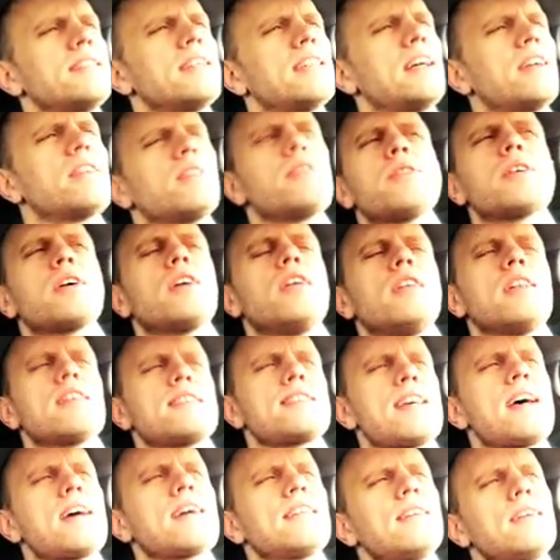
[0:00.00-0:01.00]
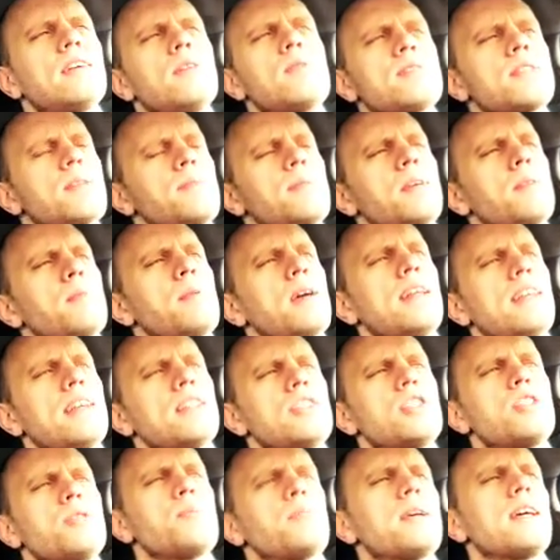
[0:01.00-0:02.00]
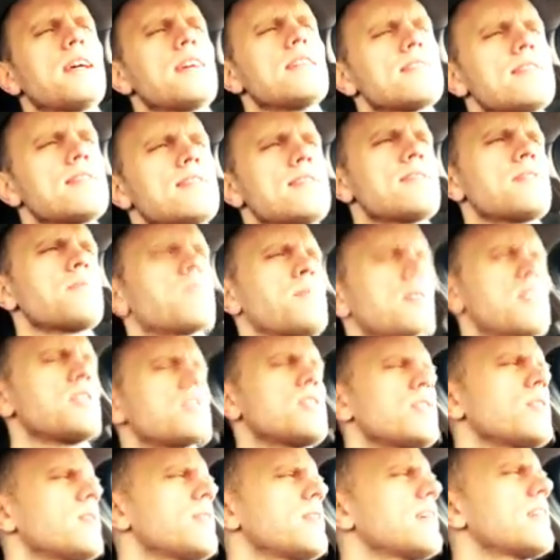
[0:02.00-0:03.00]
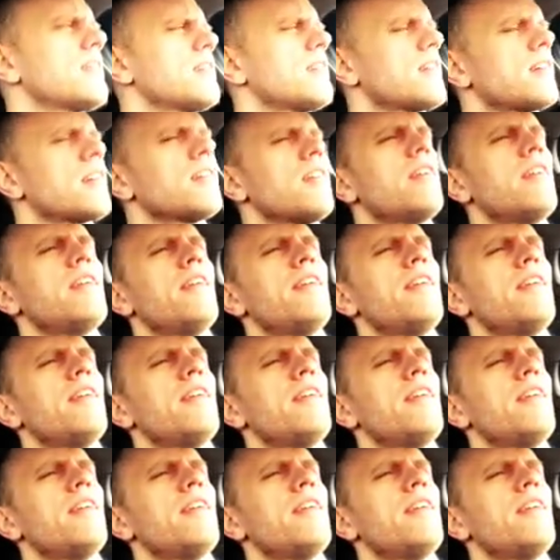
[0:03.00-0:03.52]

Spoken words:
I don't recall exactly. It was something about HTTPS page loading, I think.